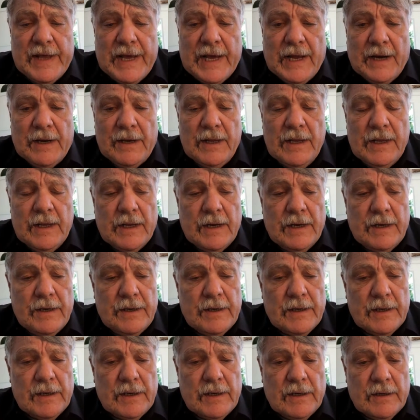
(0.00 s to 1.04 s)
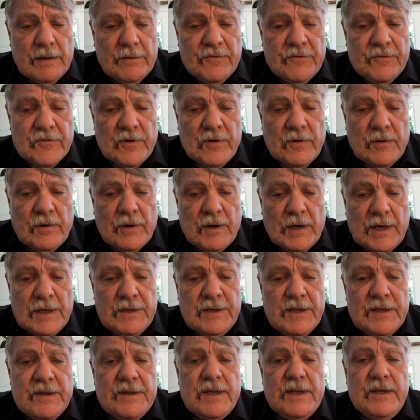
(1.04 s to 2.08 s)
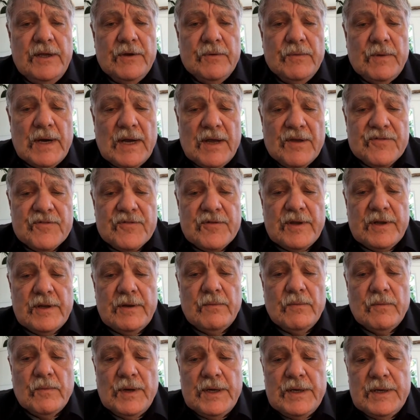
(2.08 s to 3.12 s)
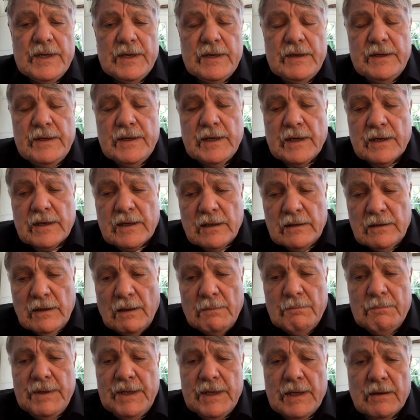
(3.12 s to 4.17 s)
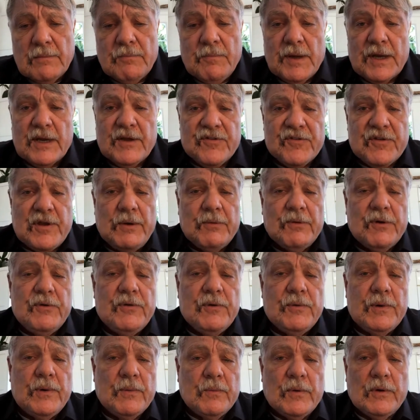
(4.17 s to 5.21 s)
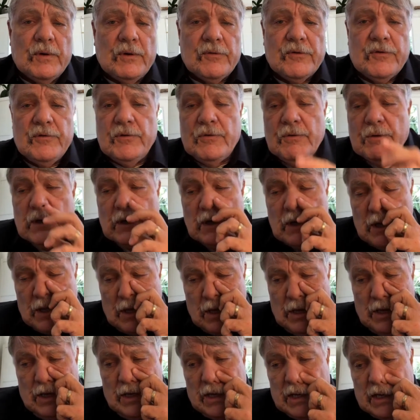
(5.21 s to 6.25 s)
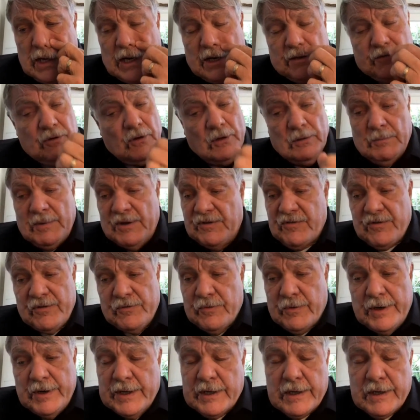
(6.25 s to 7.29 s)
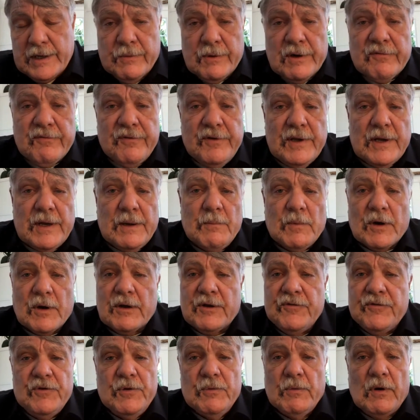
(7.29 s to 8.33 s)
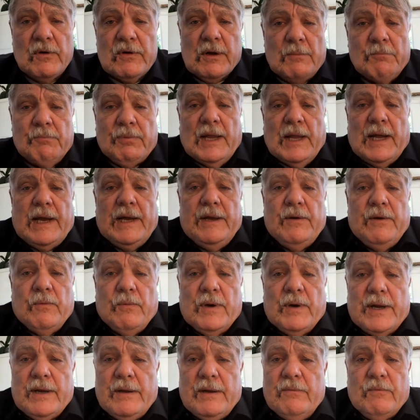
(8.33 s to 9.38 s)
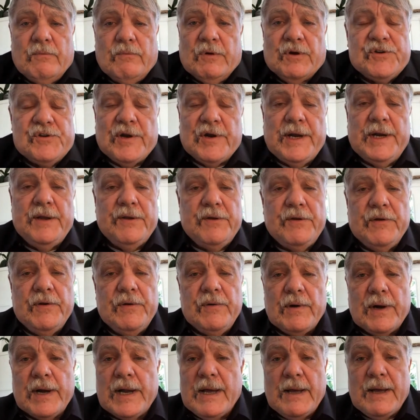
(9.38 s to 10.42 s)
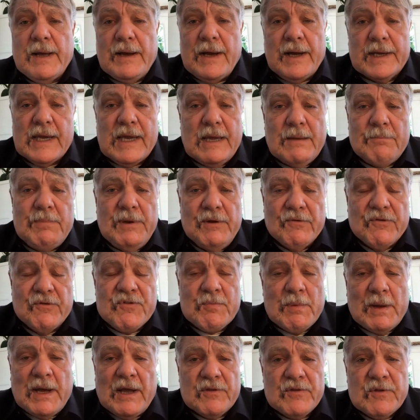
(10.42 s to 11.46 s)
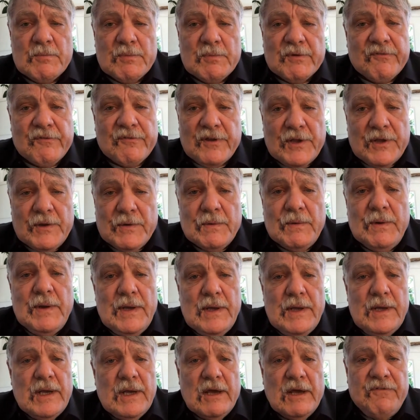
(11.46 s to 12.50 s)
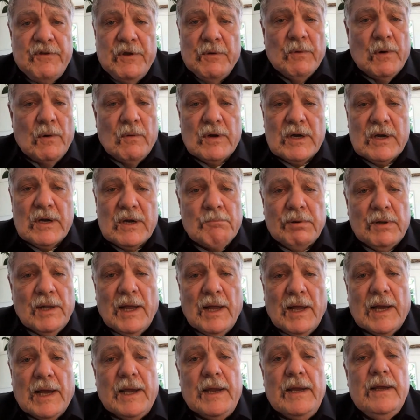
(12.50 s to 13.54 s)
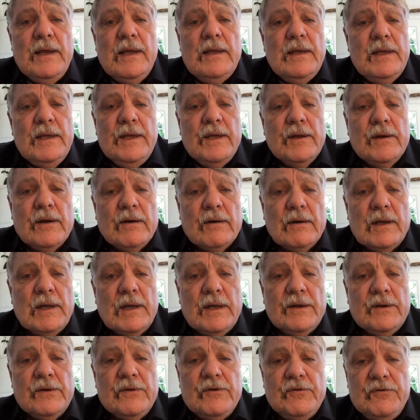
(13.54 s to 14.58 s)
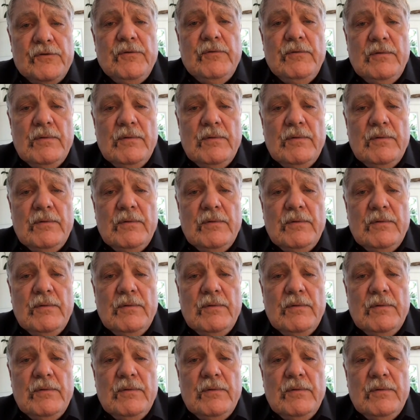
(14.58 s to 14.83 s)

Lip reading: that. And so I did the U.S. and we did Colombia, because they were doing a world tour. And I told them, I said, we're not going to work for you anymore, because you won't comply to what we're trying to do. And I can't be responsible for you if you won't comply, and